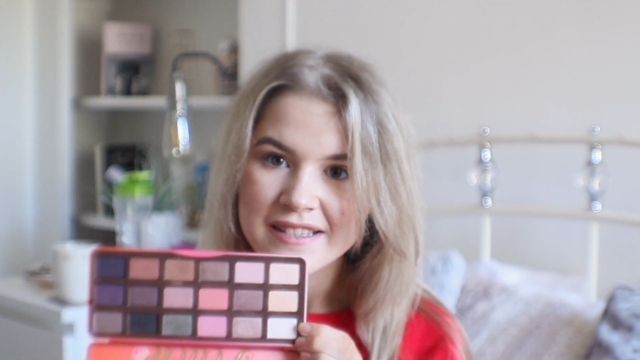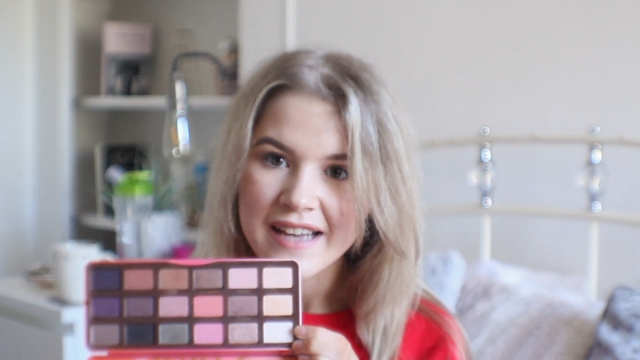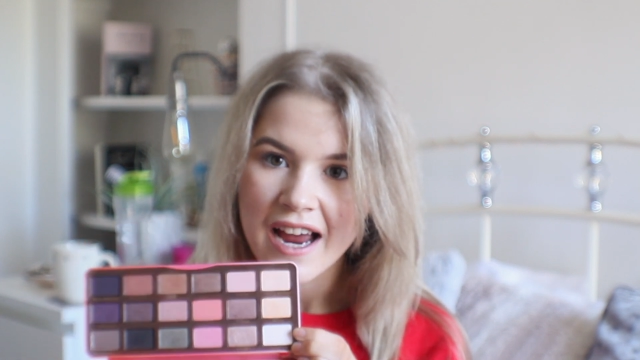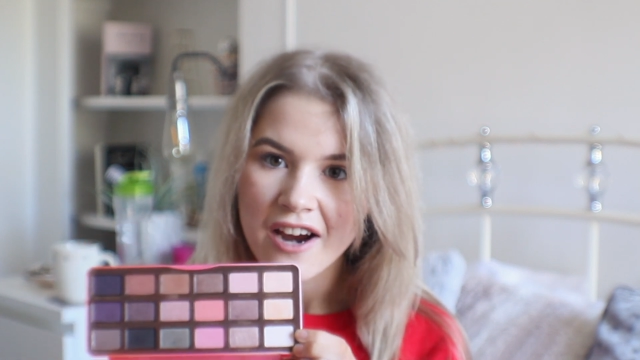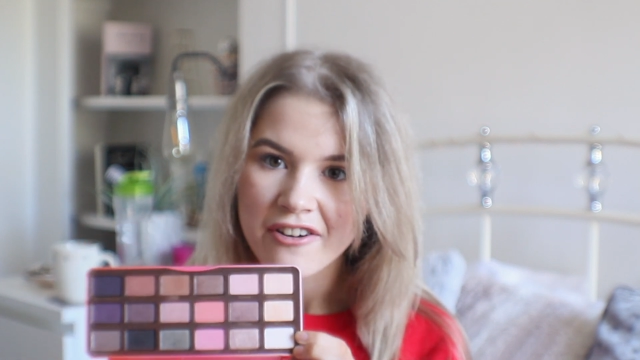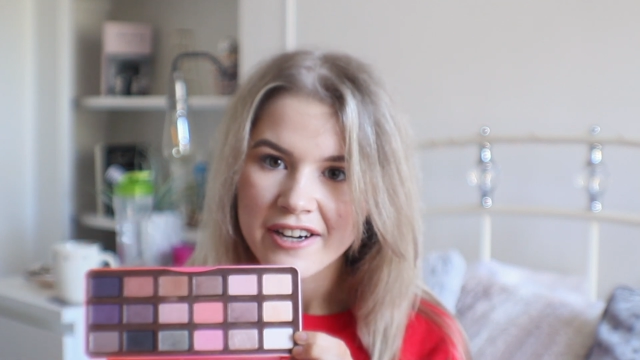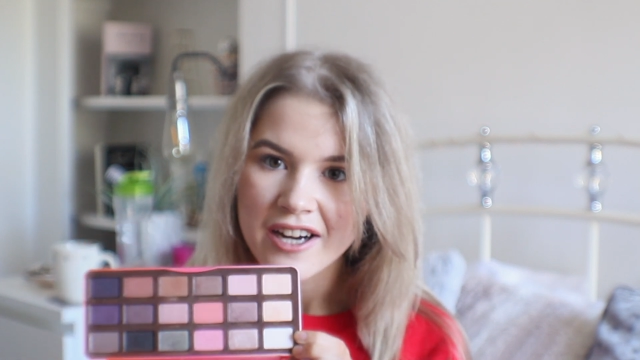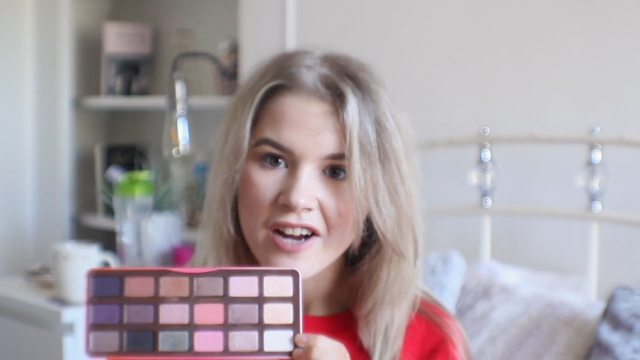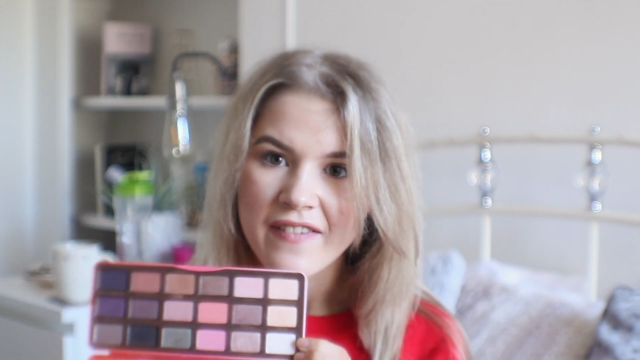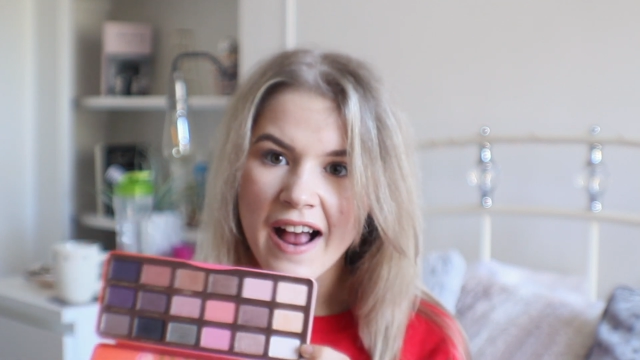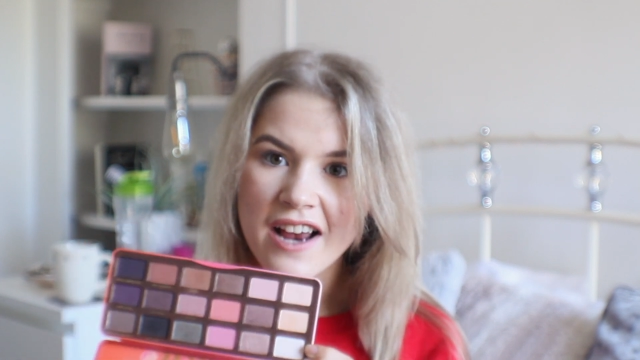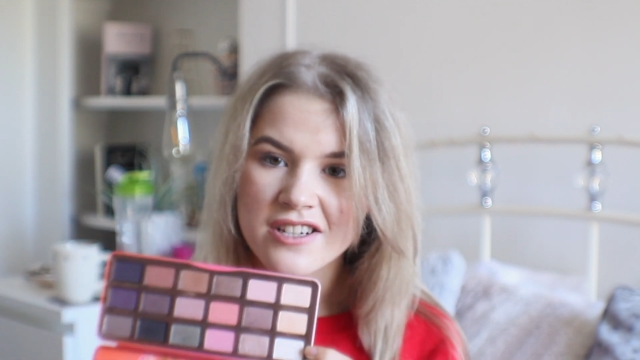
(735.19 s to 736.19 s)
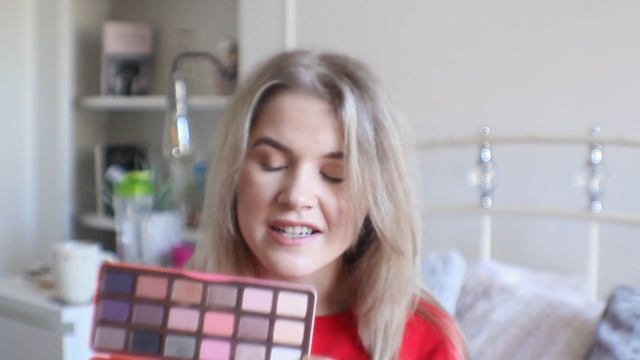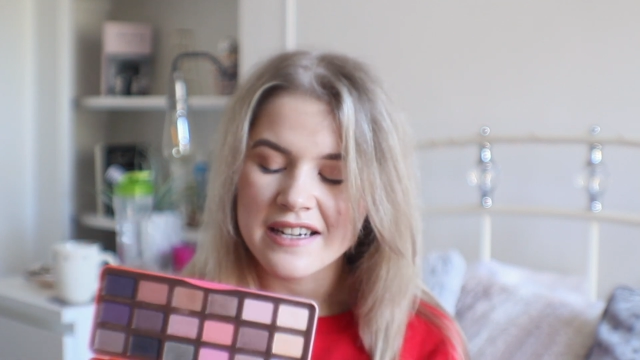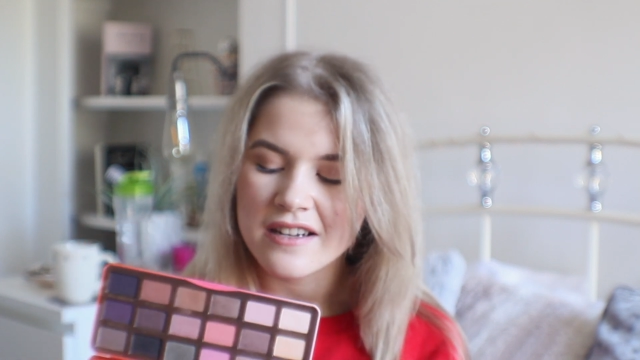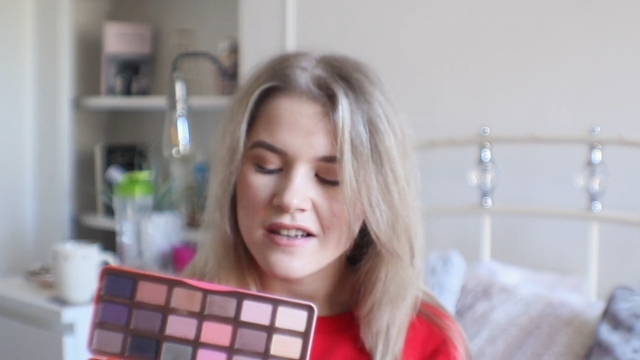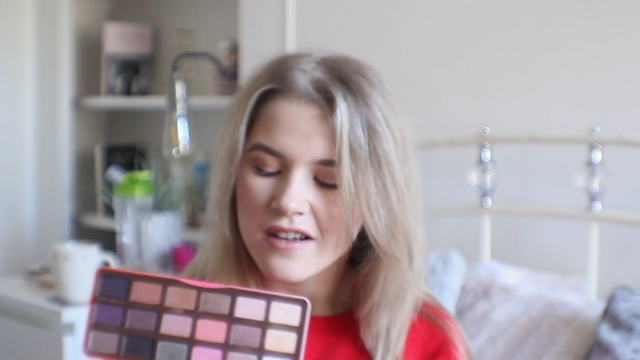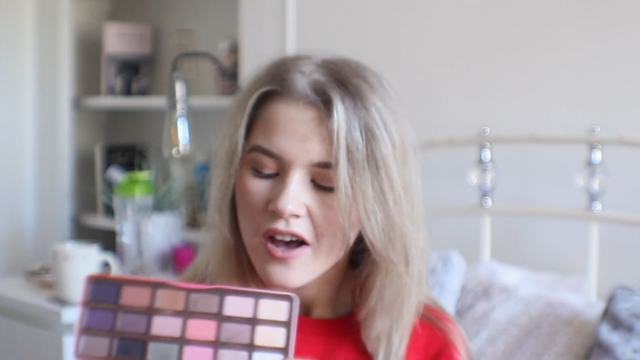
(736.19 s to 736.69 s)
scary, I've
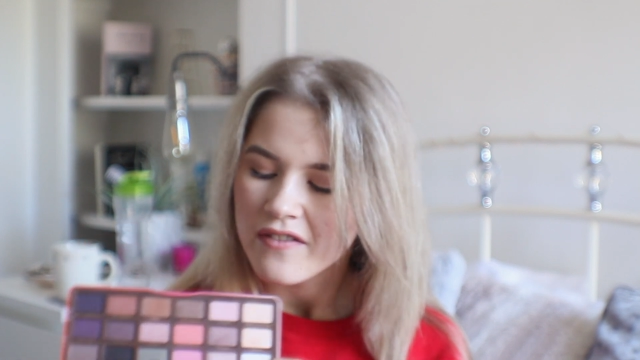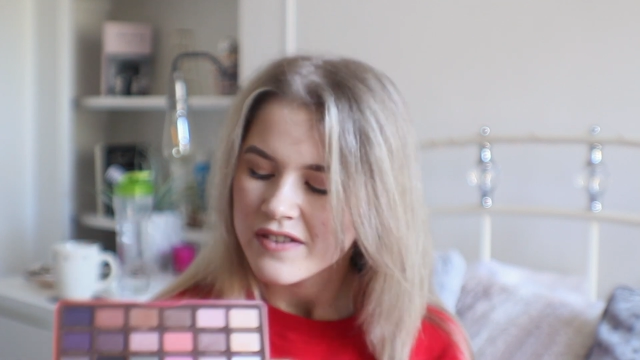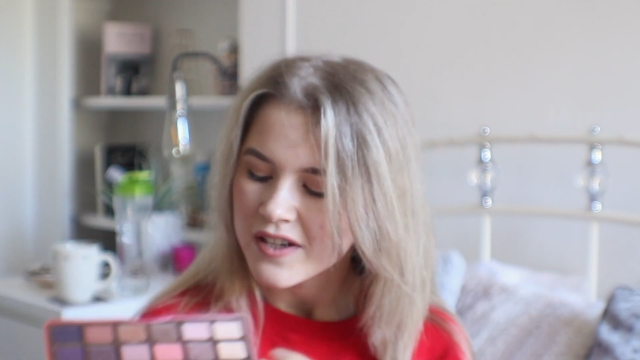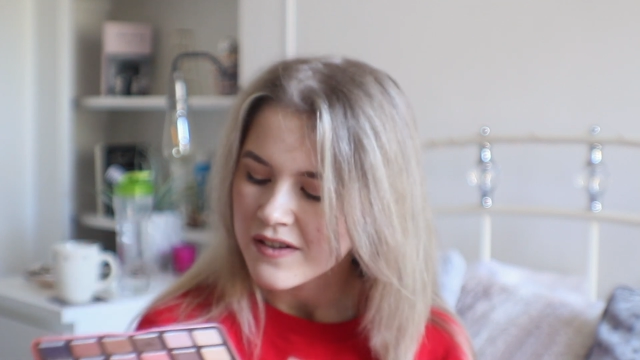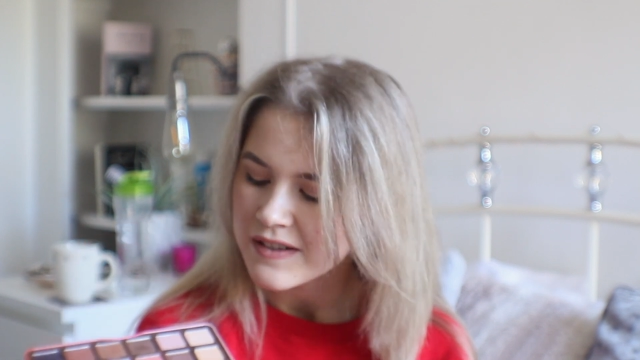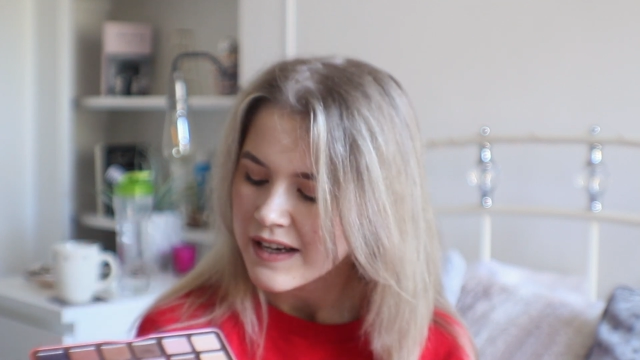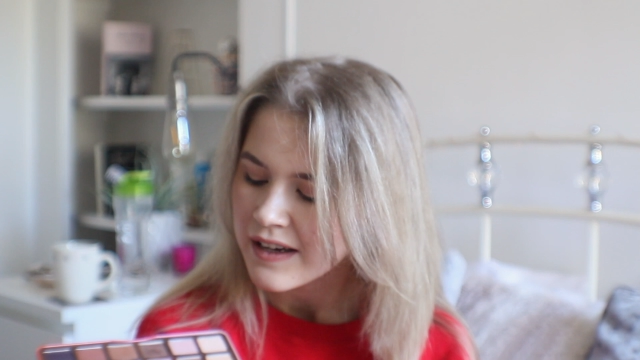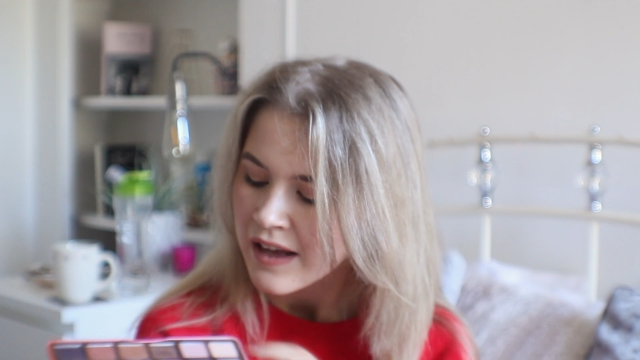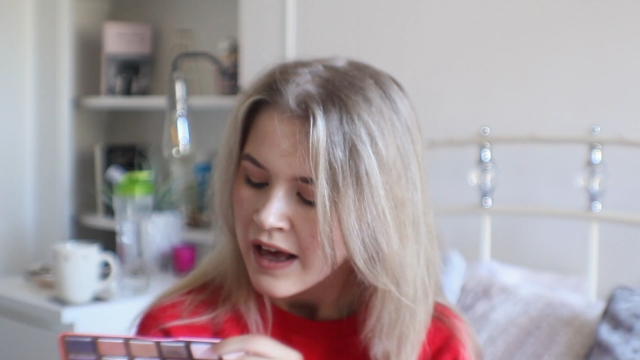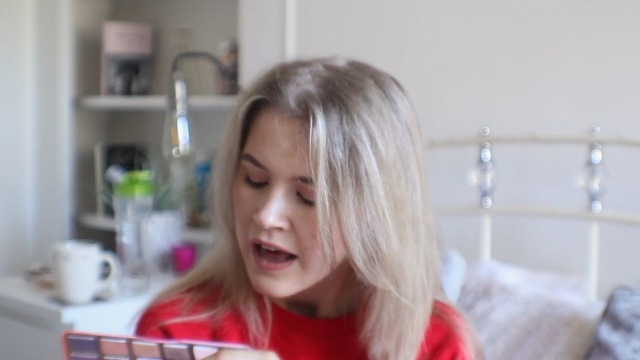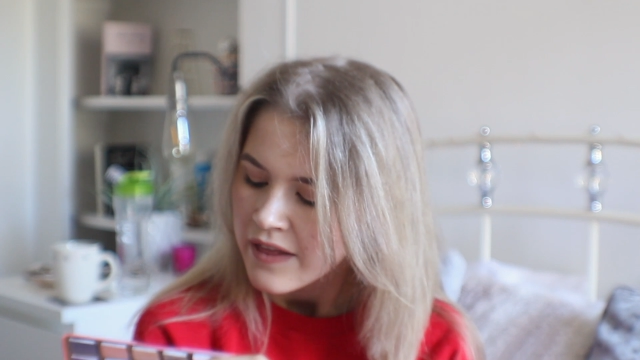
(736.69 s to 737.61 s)
actually loved using.